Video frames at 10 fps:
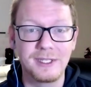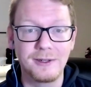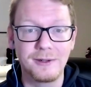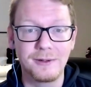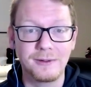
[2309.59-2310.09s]

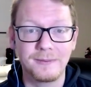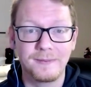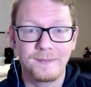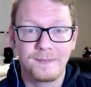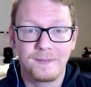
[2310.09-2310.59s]
to
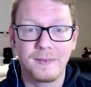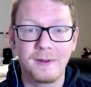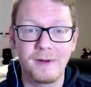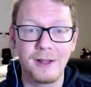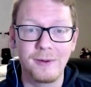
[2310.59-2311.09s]

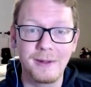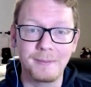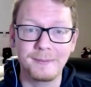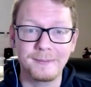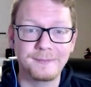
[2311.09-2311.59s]
follow up?